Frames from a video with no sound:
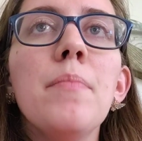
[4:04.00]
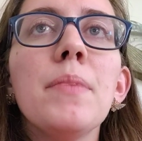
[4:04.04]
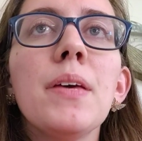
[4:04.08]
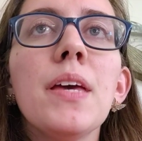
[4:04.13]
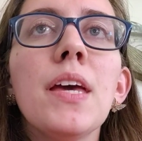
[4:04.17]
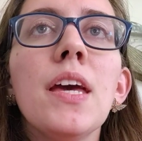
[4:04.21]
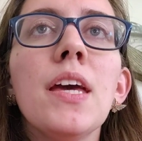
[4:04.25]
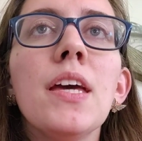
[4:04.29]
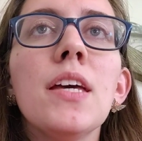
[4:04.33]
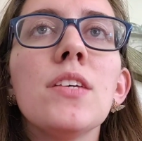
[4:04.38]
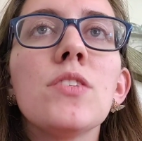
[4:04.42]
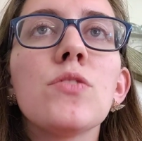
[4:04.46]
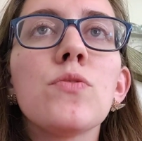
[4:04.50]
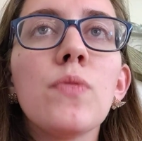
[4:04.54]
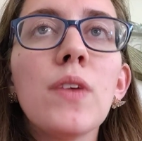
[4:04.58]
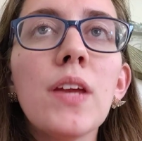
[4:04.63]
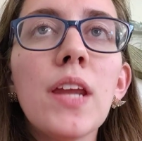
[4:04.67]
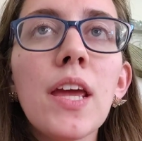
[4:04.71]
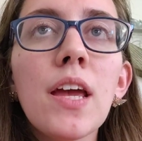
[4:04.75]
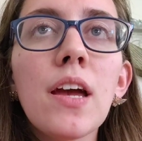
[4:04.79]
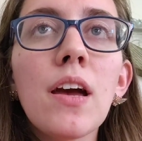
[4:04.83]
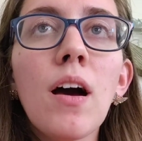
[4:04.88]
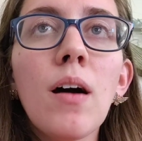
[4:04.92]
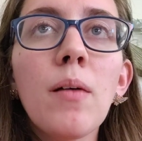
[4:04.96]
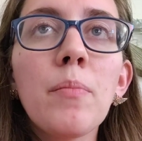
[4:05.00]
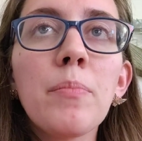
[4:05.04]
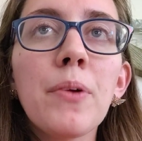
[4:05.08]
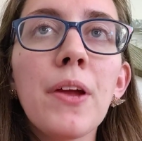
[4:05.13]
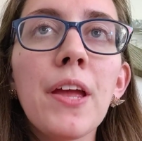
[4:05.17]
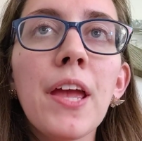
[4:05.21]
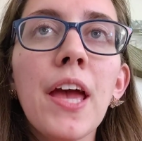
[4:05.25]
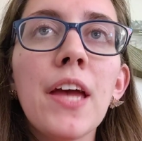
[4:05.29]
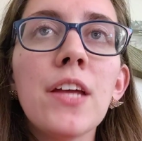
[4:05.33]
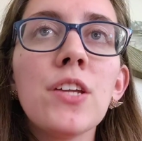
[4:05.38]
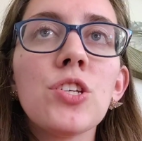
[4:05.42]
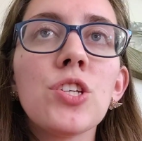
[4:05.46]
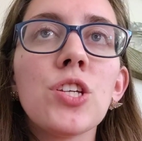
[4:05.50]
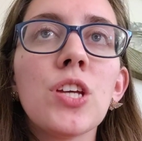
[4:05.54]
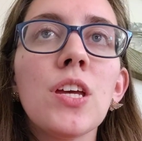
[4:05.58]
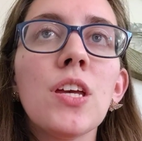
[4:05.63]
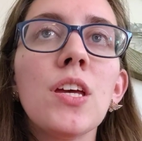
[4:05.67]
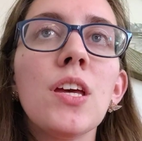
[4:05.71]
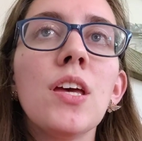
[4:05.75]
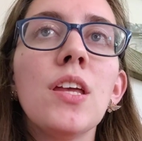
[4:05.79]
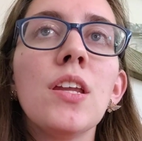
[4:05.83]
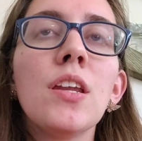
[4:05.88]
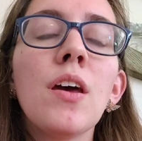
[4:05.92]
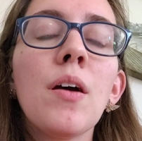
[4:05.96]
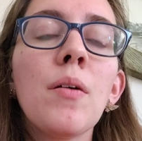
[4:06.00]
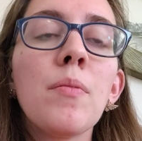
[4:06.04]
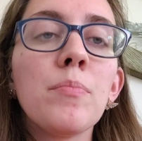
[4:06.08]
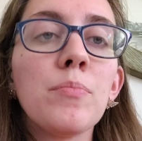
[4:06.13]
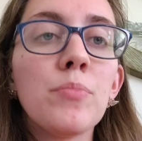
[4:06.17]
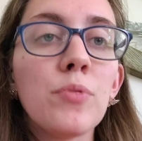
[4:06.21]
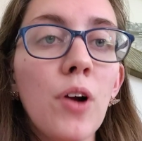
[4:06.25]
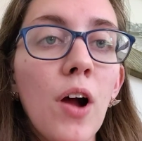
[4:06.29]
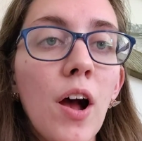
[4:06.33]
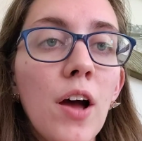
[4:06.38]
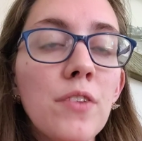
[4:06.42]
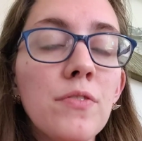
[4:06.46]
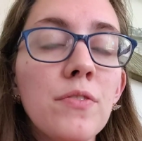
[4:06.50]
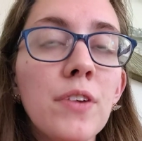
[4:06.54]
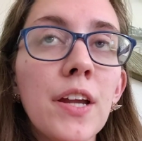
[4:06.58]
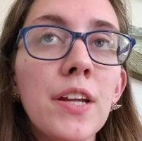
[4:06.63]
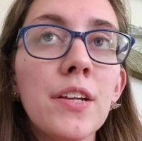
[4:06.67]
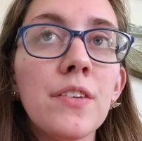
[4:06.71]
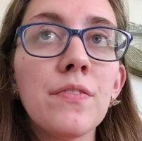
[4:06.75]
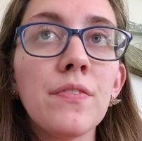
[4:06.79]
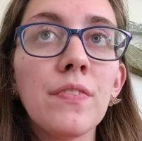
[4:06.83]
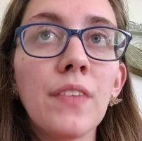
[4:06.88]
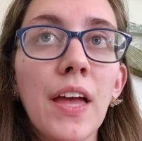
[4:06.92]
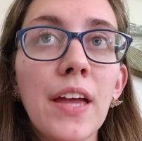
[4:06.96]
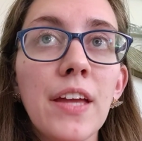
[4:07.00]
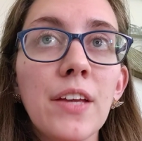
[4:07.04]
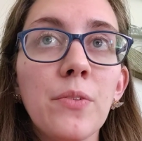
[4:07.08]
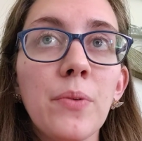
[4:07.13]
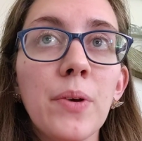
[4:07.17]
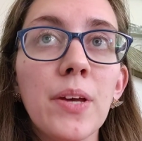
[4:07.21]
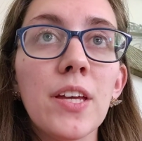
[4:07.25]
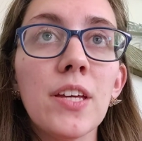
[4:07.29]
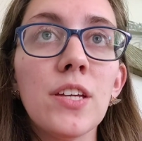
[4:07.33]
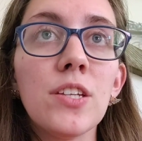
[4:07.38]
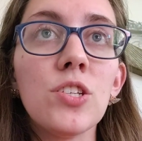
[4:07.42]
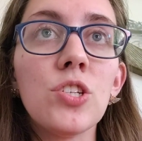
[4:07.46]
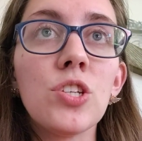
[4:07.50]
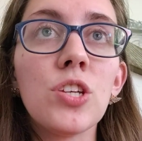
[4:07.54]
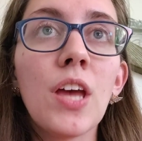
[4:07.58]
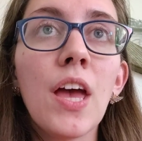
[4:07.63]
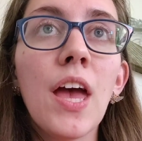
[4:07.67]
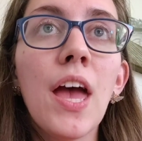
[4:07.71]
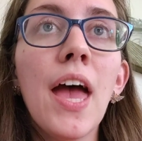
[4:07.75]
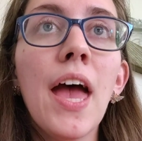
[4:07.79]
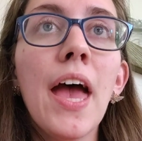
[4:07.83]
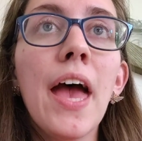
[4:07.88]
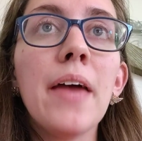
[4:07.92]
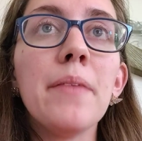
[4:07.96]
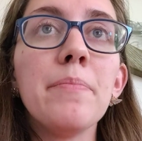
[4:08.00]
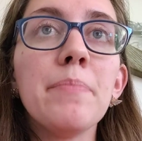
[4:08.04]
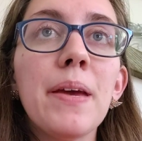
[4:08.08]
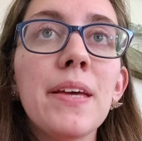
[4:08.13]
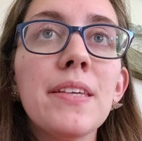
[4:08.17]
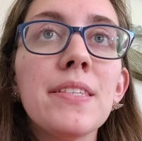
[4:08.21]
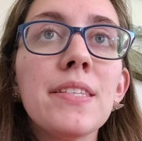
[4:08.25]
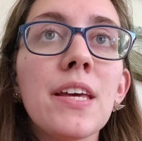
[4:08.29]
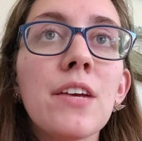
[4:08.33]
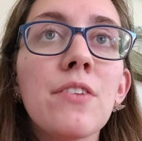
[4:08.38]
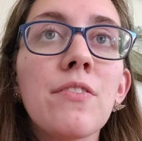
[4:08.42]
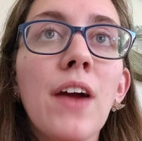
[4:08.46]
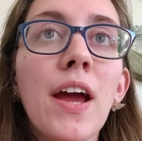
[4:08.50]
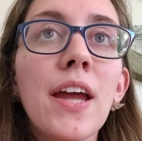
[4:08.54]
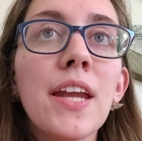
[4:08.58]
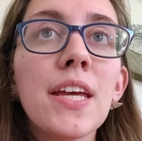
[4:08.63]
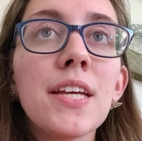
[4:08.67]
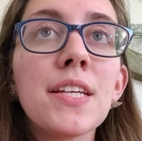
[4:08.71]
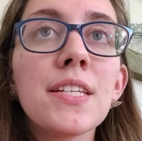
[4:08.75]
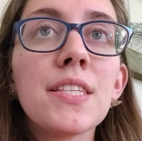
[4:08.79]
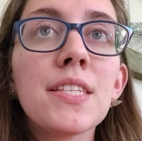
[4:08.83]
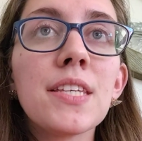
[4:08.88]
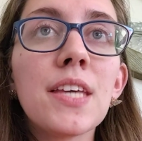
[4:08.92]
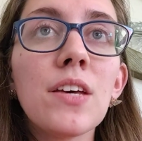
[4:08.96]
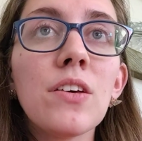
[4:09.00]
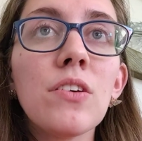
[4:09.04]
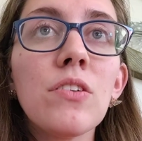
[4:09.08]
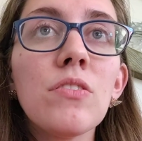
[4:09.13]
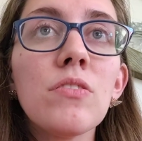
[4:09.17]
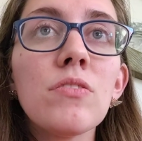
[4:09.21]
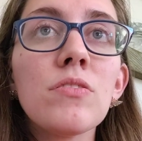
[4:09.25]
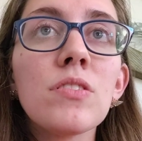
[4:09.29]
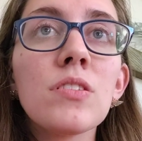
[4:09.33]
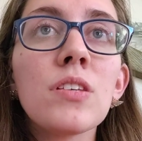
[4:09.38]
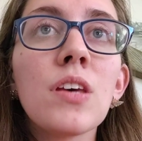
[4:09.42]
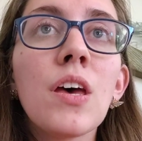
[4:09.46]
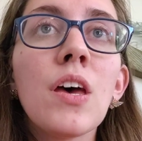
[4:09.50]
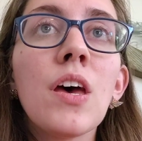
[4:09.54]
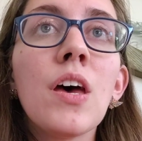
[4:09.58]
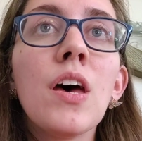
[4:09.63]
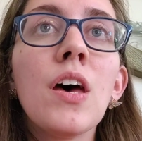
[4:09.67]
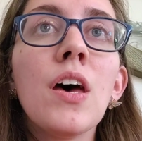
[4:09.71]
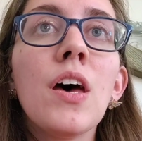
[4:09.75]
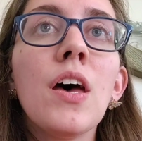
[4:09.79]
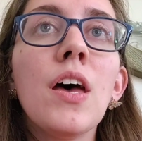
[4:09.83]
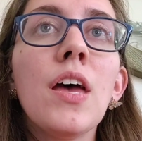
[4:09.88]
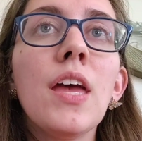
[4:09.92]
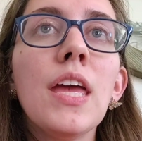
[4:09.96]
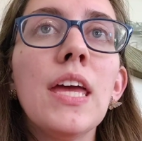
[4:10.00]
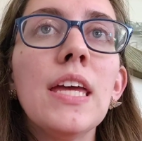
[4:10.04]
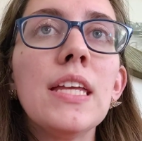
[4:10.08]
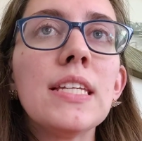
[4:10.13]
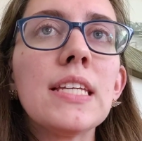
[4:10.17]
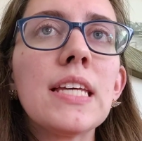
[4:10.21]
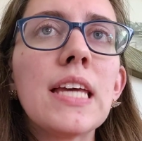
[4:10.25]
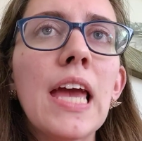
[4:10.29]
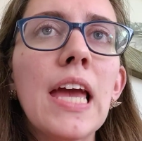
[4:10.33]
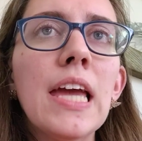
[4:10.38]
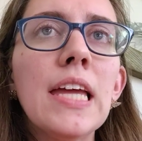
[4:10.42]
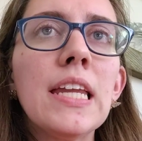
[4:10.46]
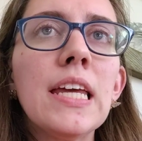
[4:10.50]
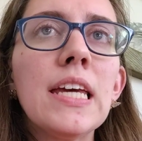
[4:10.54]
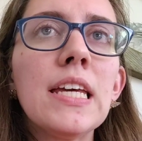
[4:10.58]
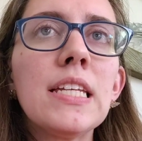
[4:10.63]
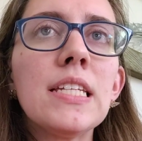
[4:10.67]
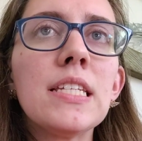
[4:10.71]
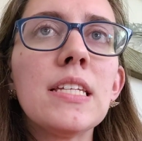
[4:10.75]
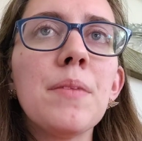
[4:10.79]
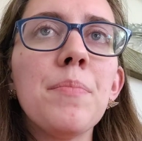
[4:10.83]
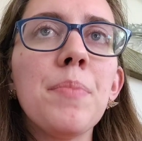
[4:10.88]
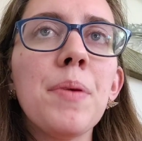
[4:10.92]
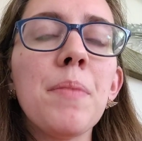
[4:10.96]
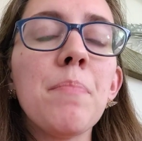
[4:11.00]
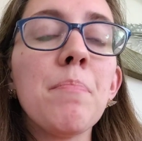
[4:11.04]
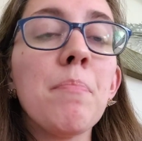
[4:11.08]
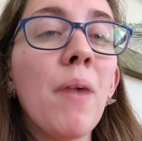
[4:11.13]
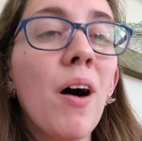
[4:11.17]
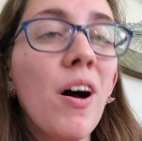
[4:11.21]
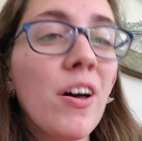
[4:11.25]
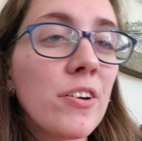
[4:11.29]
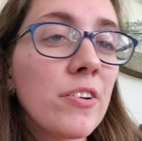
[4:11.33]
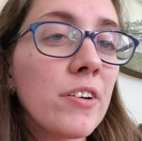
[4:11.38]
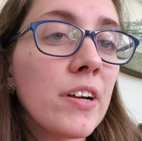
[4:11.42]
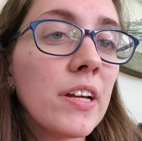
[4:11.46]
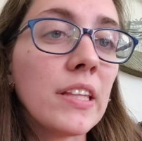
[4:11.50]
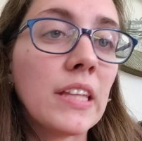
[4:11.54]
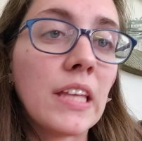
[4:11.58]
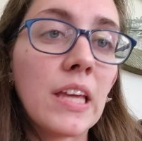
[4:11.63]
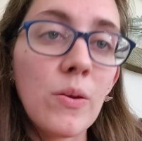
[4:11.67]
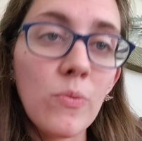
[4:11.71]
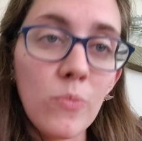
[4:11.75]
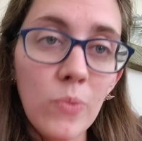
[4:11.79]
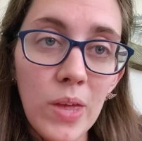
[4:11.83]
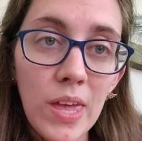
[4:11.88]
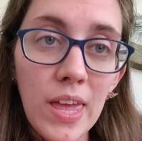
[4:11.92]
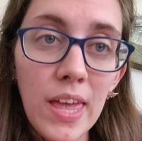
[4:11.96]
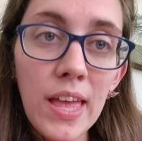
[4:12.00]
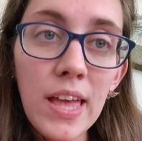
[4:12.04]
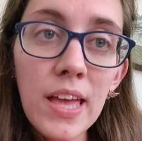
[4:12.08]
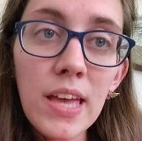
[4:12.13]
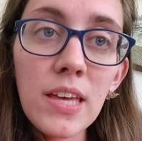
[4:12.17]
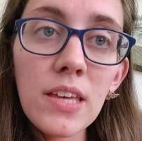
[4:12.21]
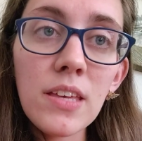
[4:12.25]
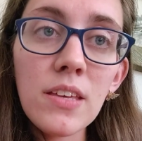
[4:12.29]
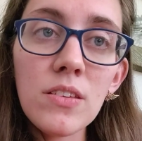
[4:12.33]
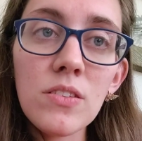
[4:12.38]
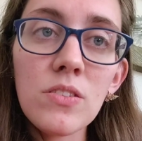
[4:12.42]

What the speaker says: His reading comprehension, broad written language, and basic writing skills indicated to be moderately weak.